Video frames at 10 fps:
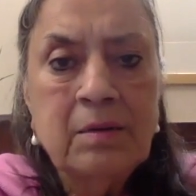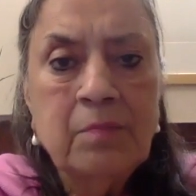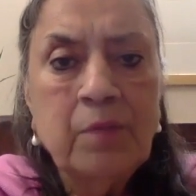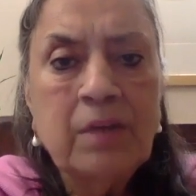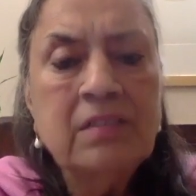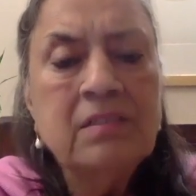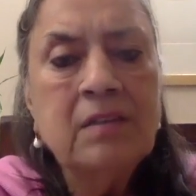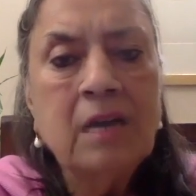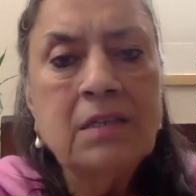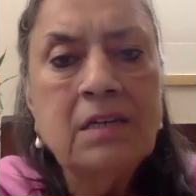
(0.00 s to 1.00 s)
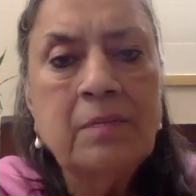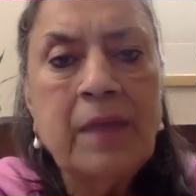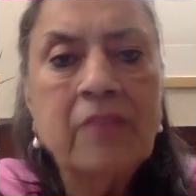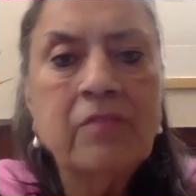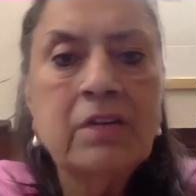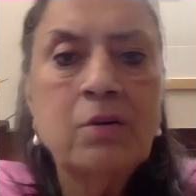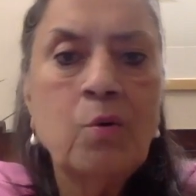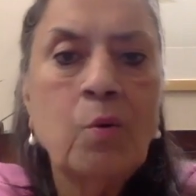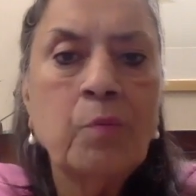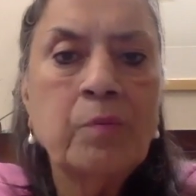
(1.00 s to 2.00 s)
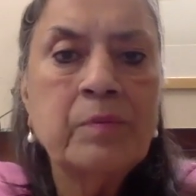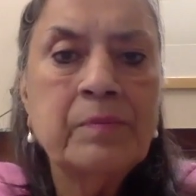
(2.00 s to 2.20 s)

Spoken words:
But he started backward home.